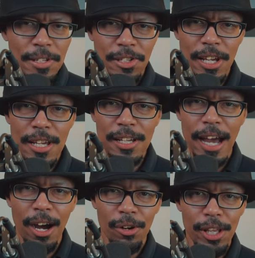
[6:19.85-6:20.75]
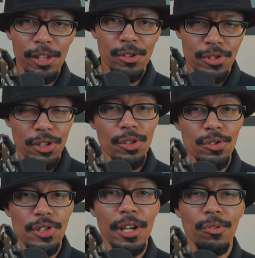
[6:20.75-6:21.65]
seeing how he used to
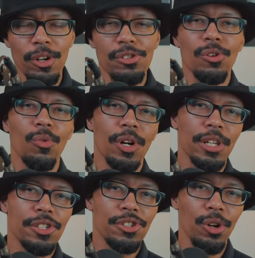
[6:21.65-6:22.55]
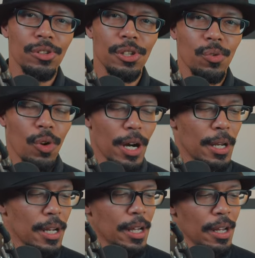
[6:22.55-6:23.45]
use the original one, the Shulton
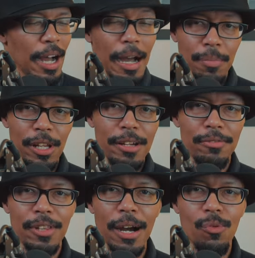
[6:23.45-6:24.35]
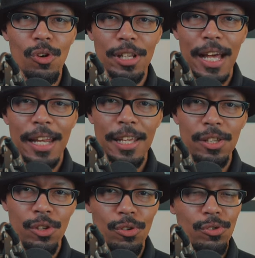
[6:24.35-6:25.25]
one, I believe that one that he
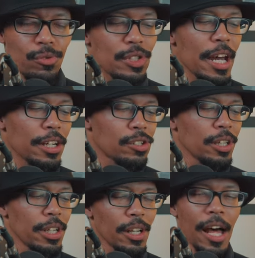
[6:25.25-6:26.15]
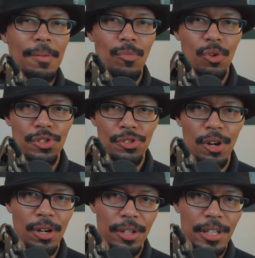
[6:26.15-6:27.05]
used was actually a lot more
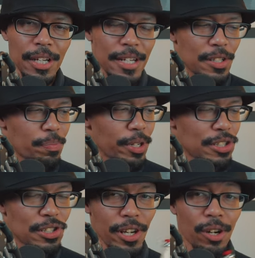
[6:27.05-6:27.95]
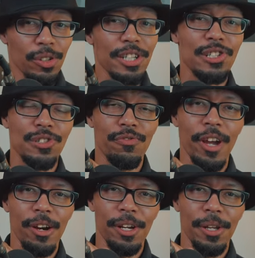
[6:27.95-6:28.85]
stronger than this. But still, this is a
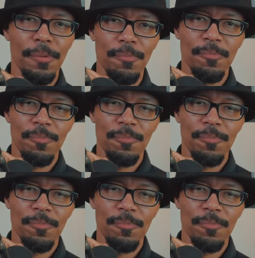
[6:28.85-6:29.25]
very